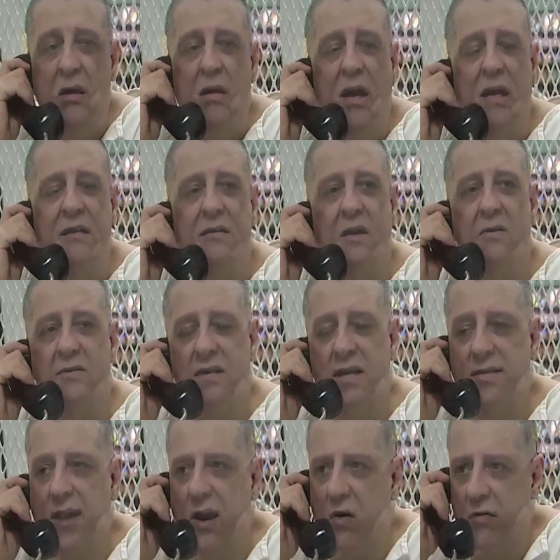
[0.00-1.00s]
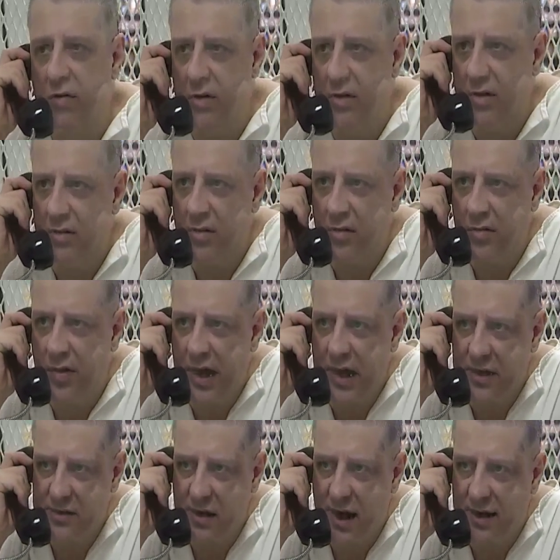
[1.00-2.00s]
And so, see, they overlook little
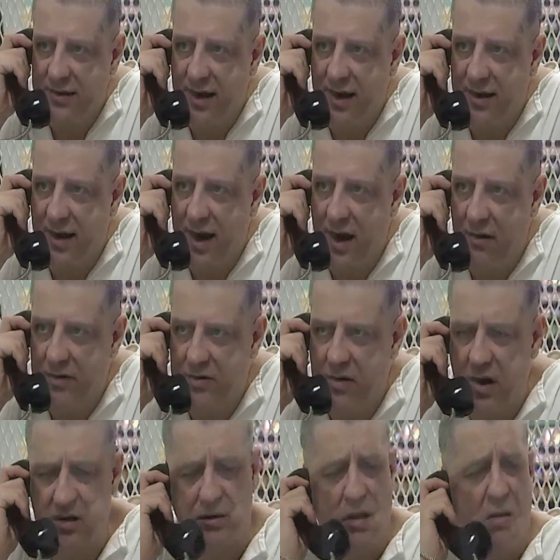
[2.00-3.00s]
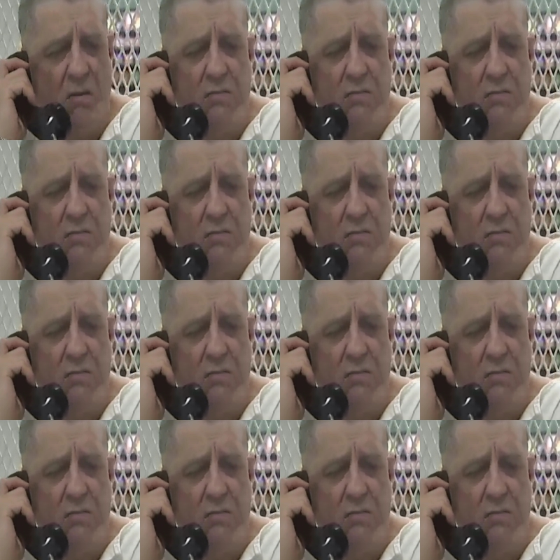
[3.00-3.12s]
things like that now and try to say,